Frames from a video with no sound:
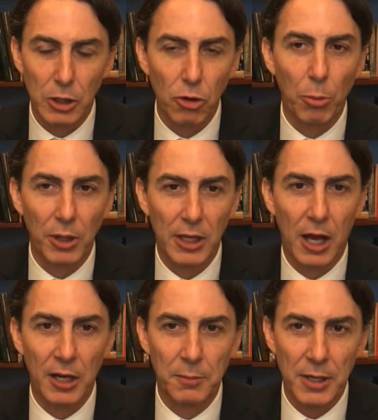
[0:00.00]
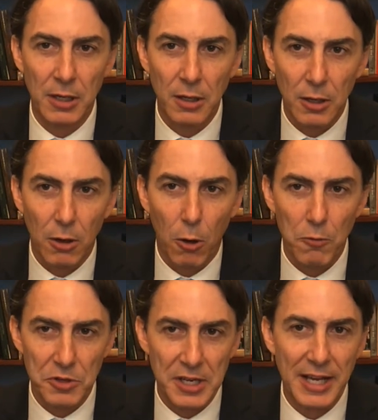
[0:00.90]
global economy
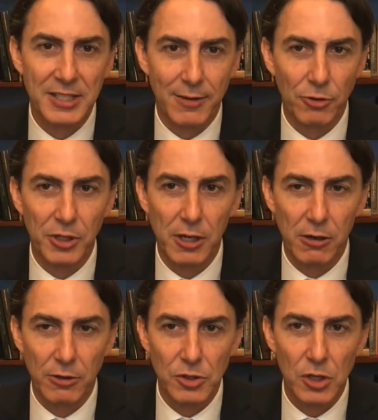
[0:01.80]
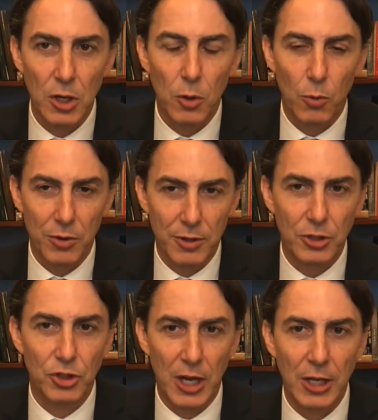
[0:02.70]
over the next several years, with a
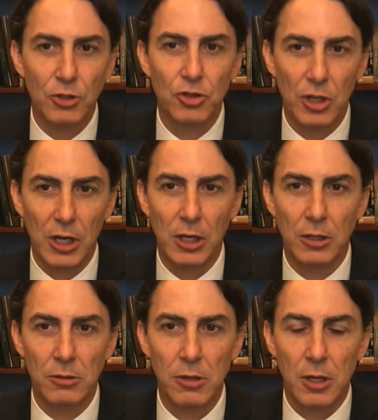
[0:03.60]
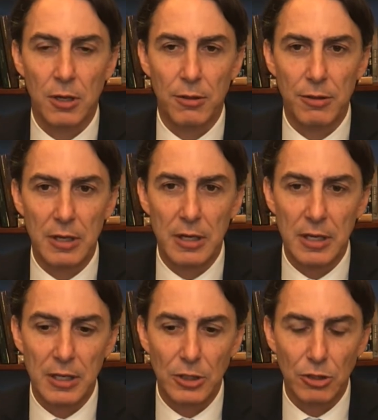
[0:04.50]
change in
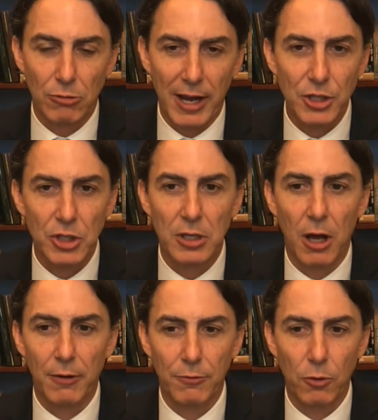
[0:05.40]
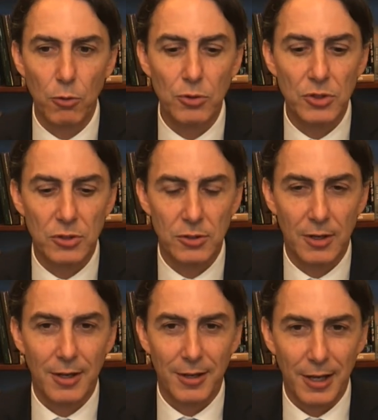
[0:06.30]
the direction of who's,
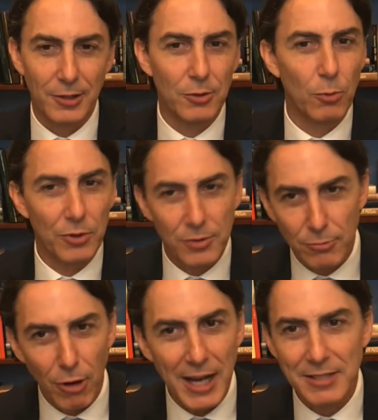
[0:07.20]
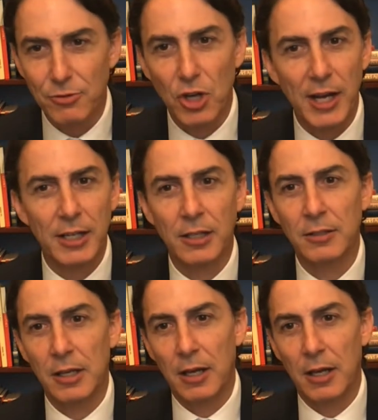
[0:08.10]
with the rise of China,